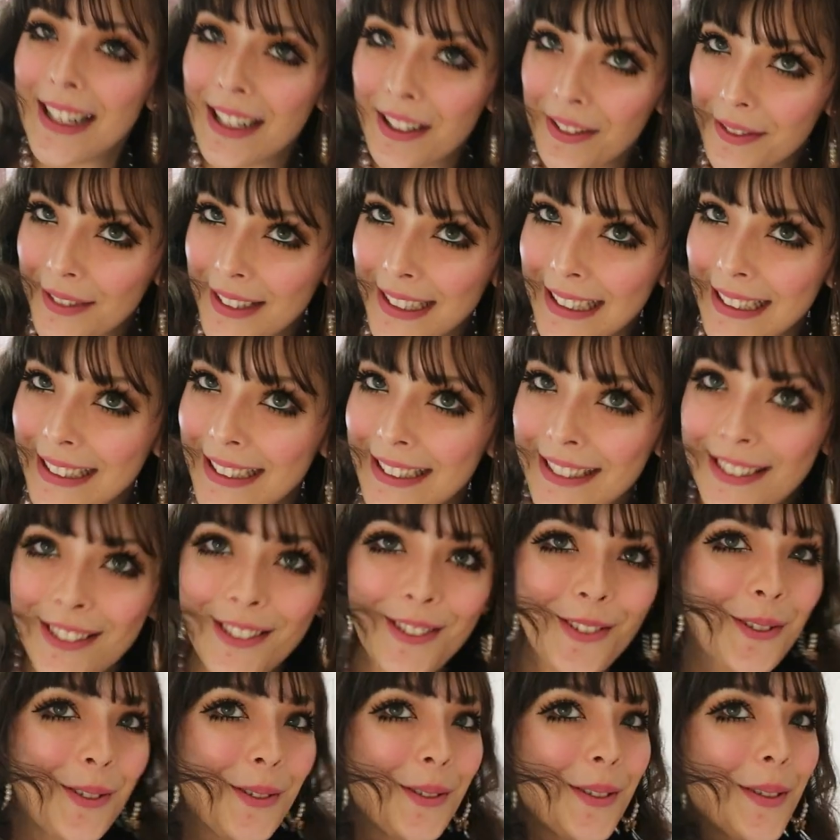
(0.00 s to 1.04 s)
delving
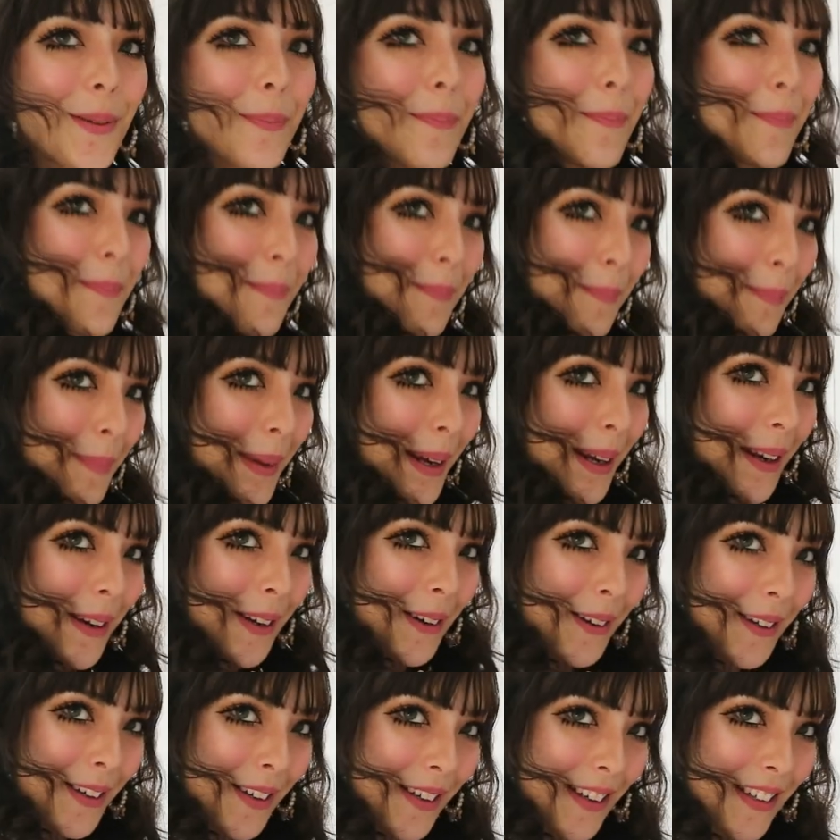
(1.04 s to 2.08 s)
into the
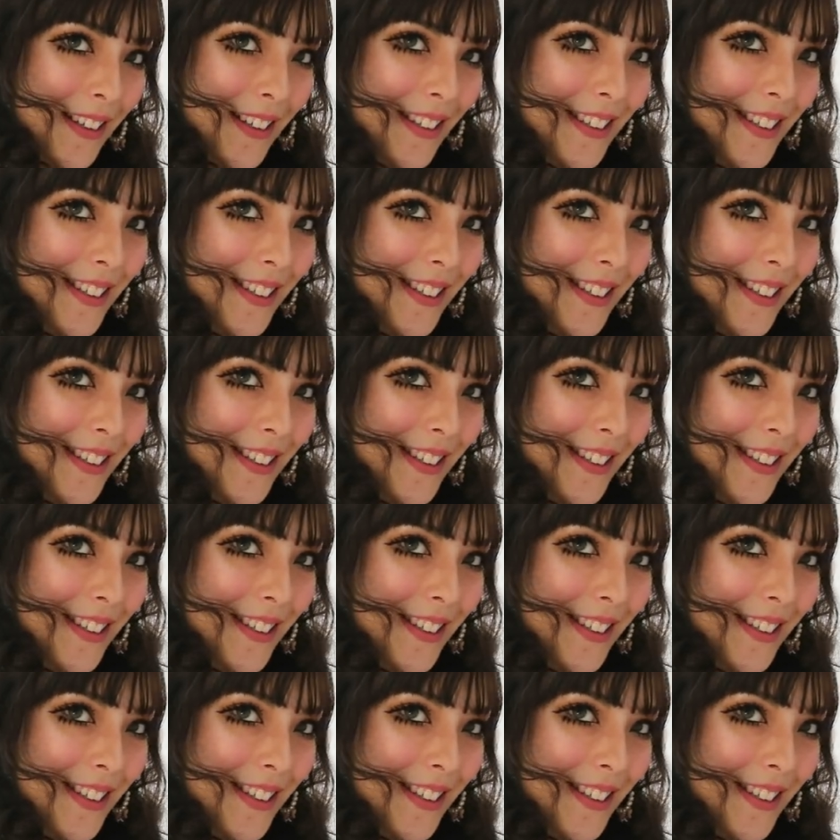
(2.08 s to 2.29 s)
pink